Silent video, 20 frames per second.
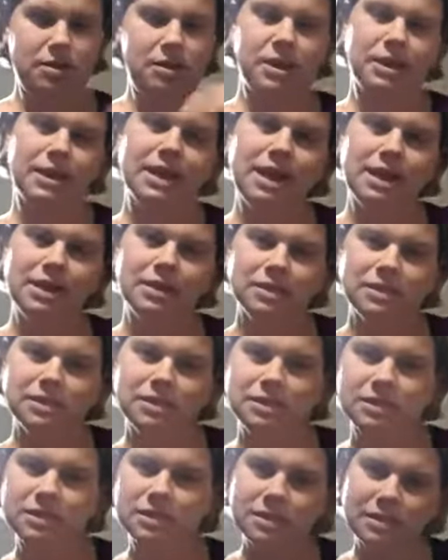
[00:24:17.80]

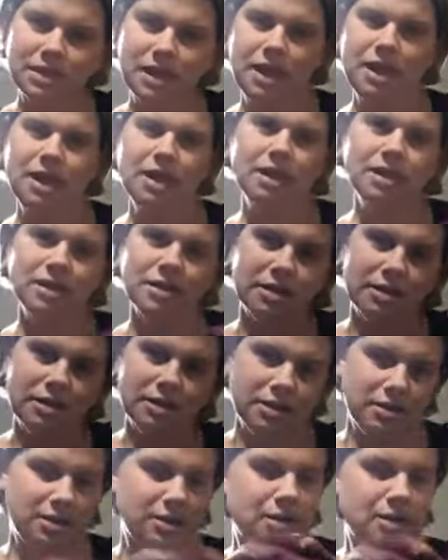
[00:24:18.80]
against there,
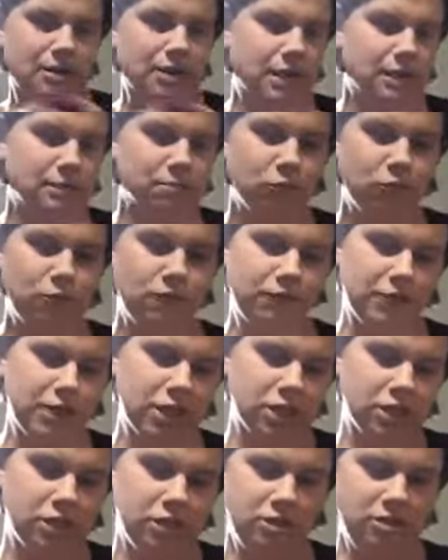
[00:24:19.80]
that's more
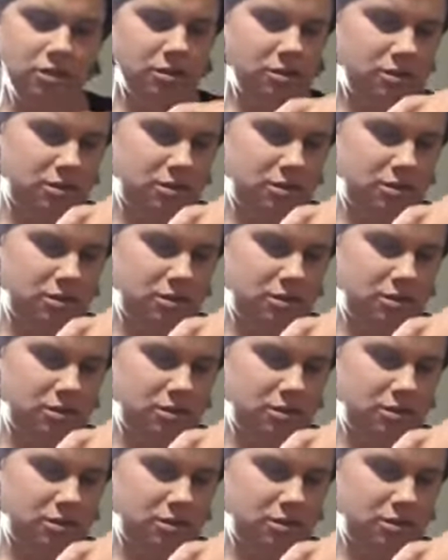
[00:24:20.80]
friction.